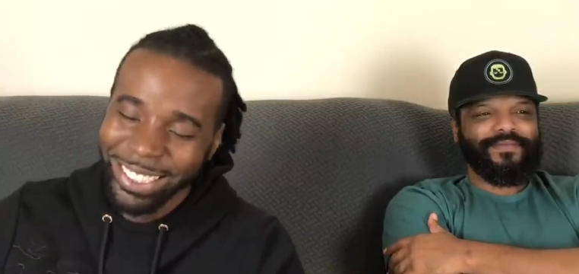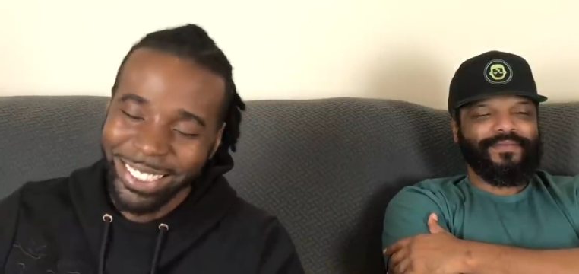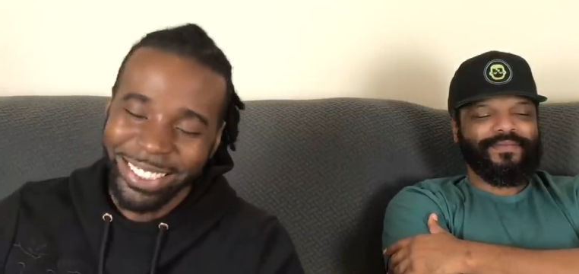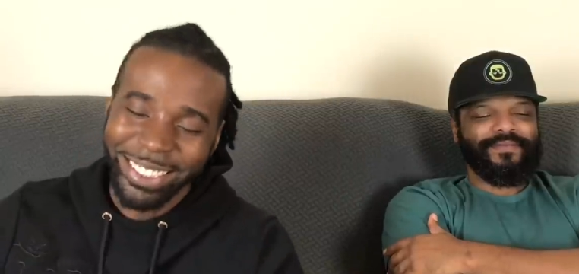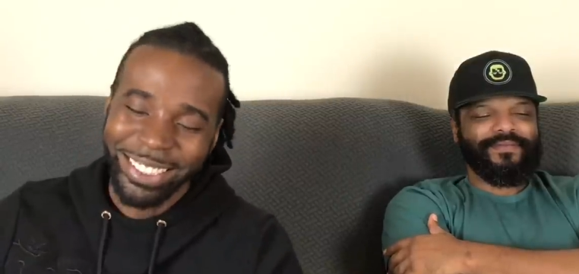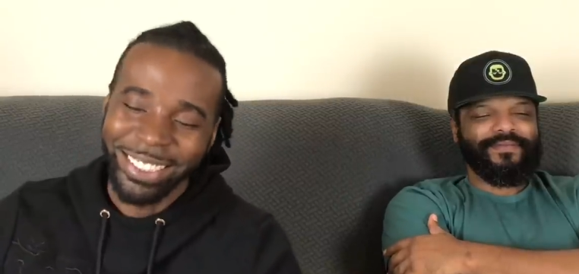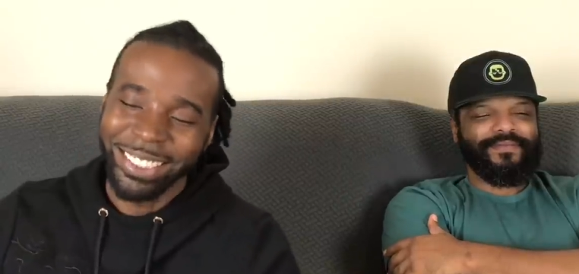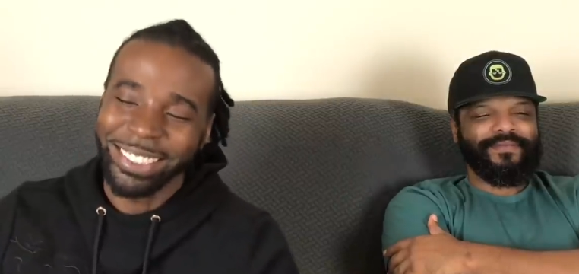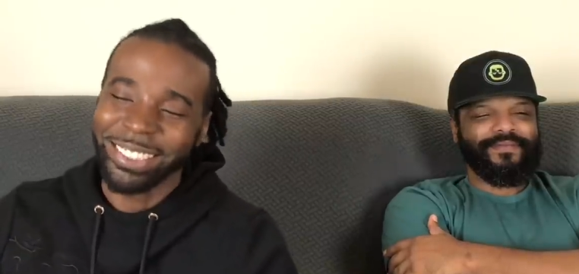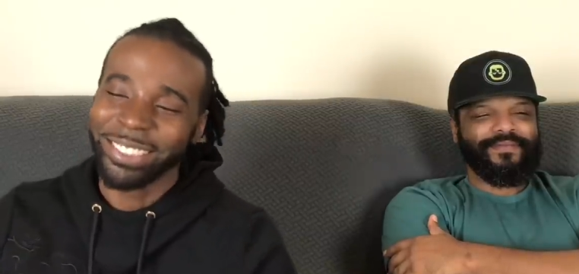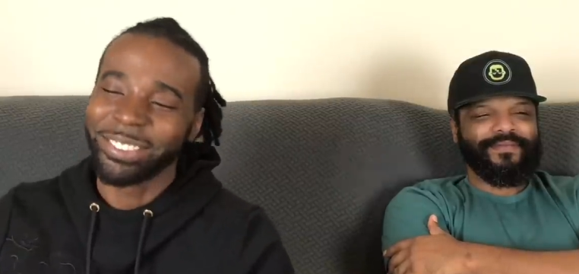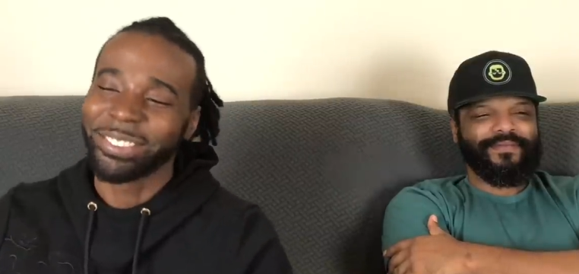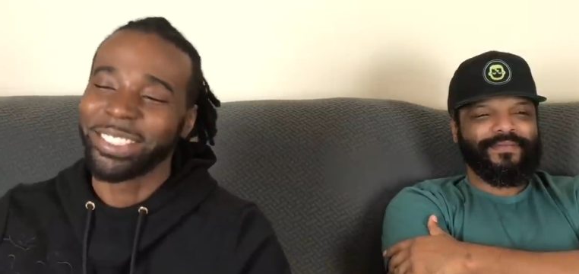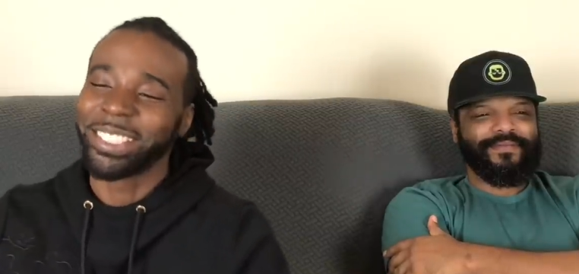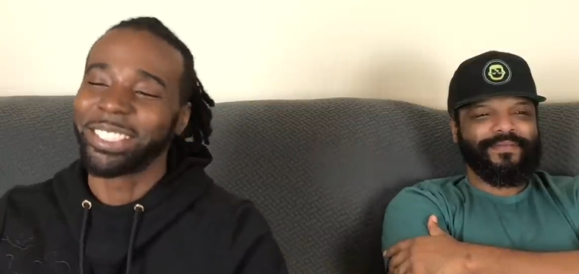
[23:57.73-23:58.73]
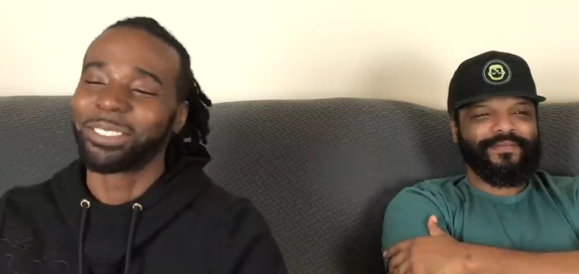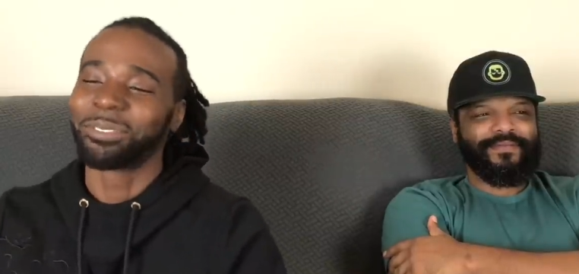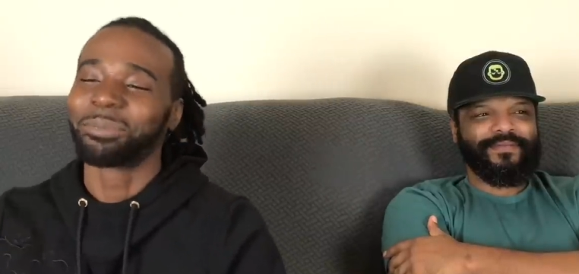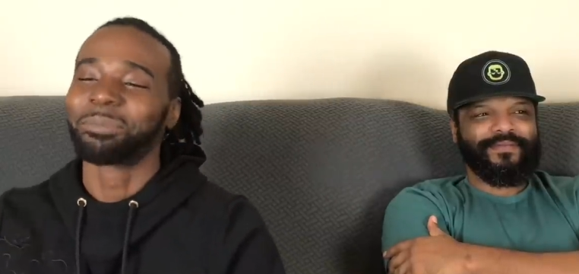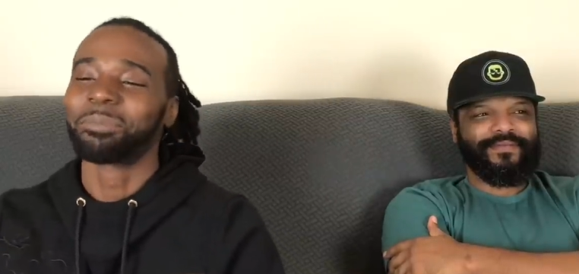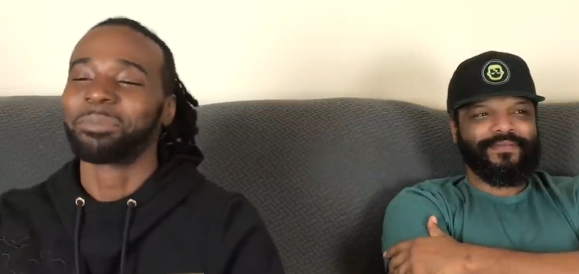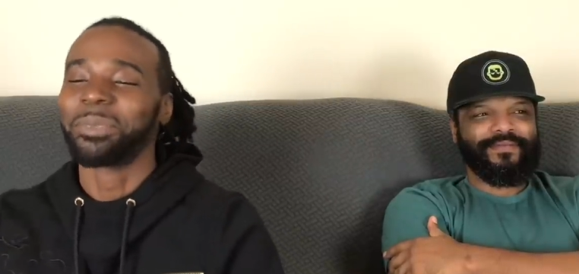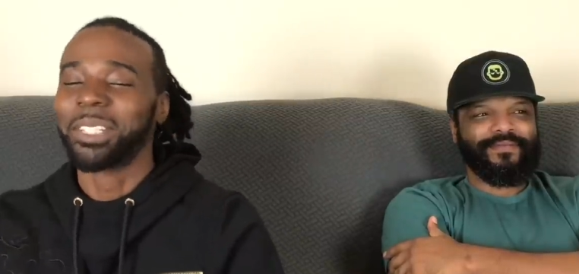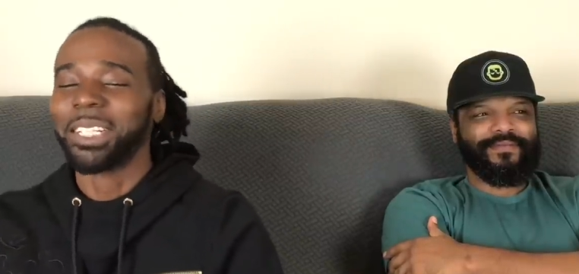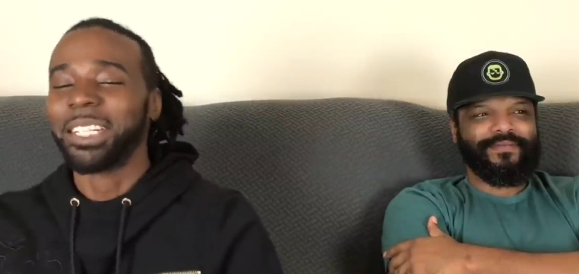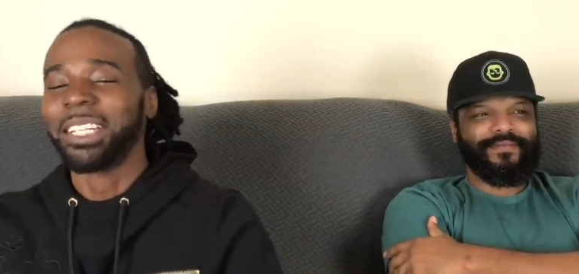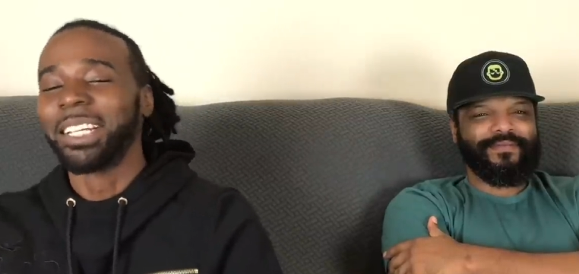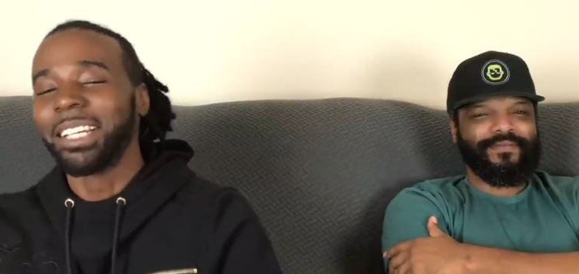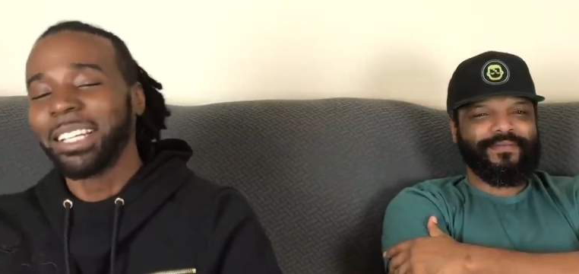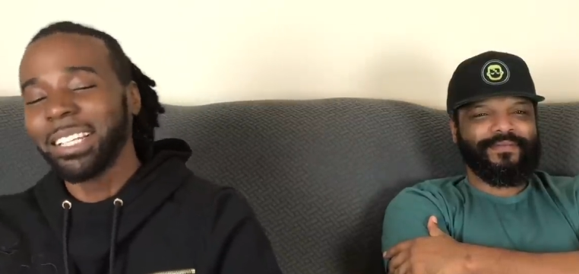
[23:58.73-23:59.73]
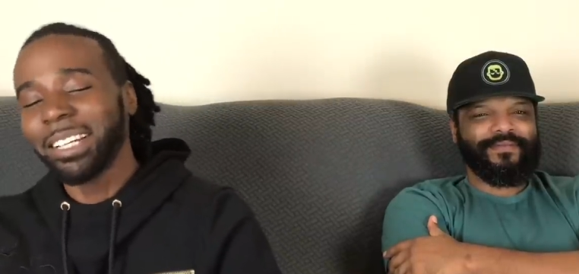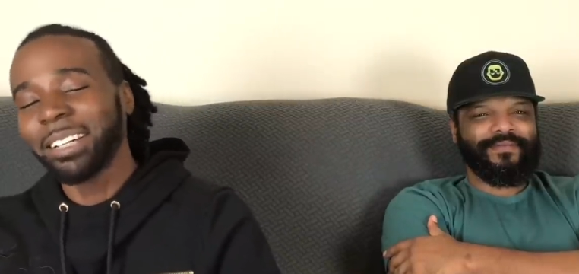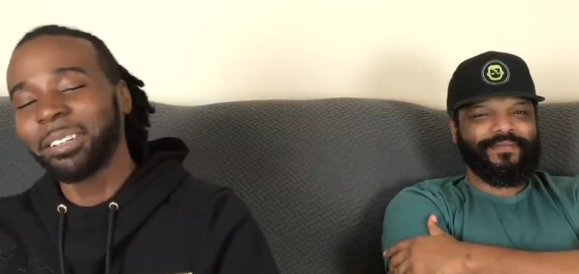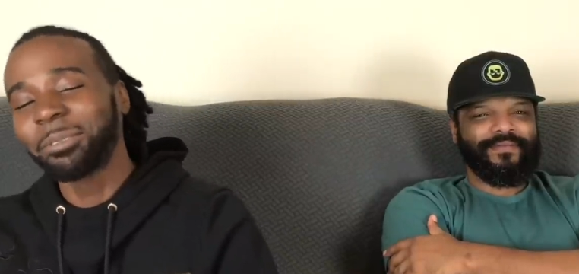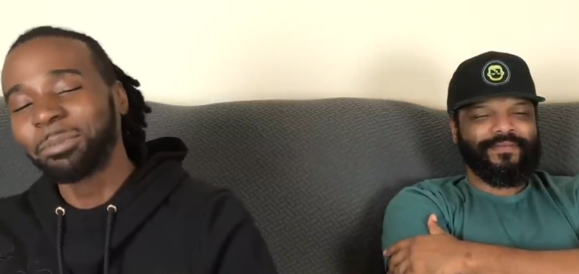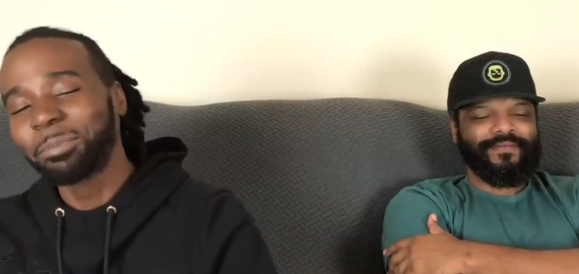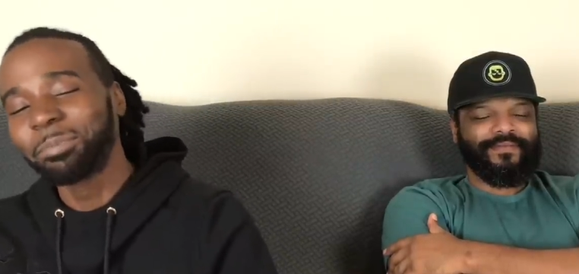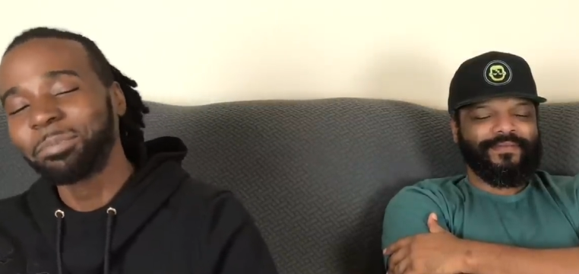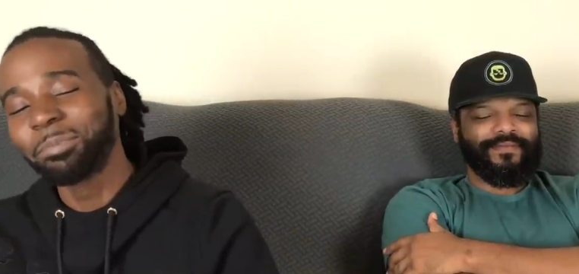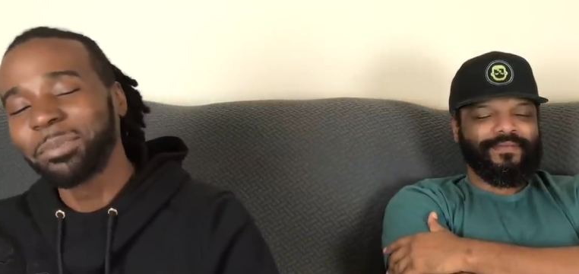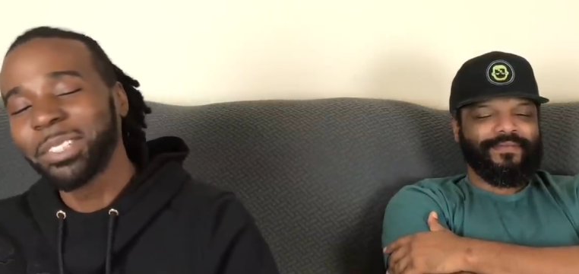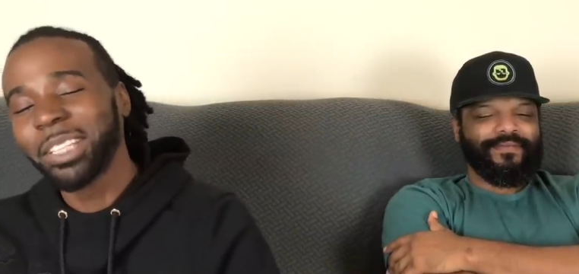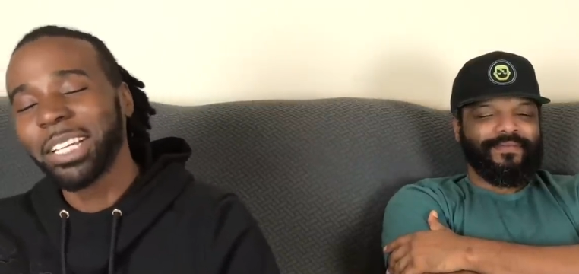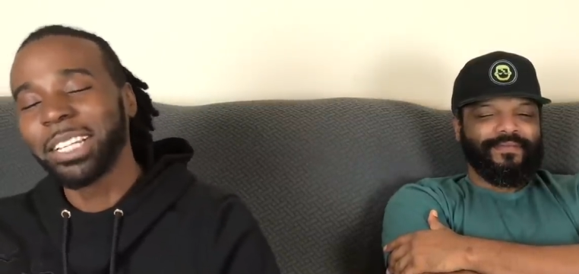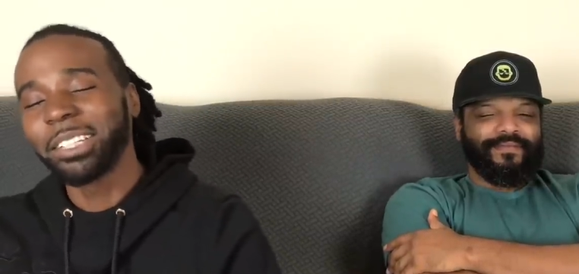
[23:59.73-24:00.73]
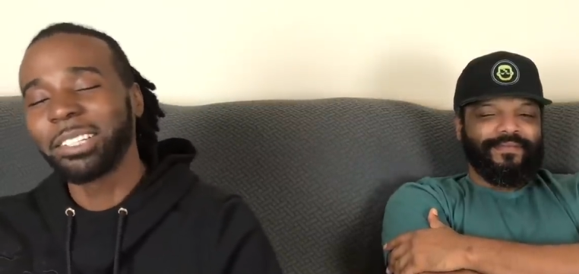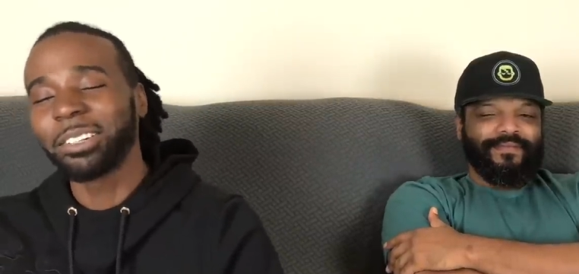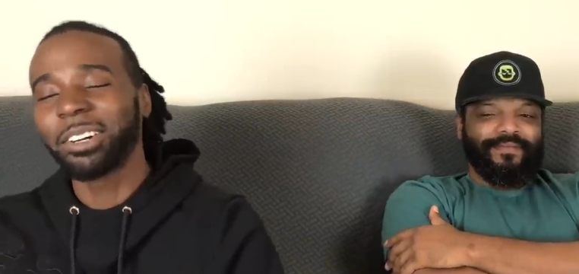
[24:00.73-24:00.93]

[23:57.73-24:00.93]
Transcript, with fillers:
Speaker 1: Jesus, man. Yeah, yeah. You know,